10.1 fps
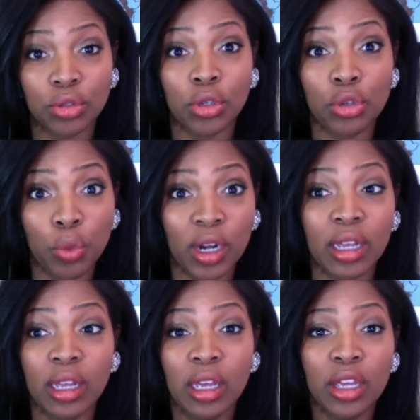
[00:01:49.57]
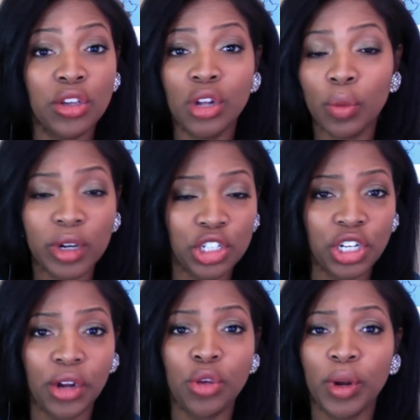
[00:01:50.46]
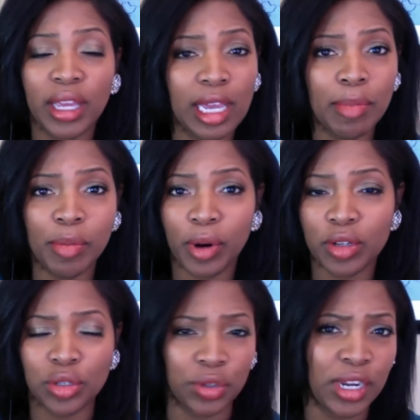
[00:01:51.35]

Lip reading: So you don't want to share. You want to keep it personal.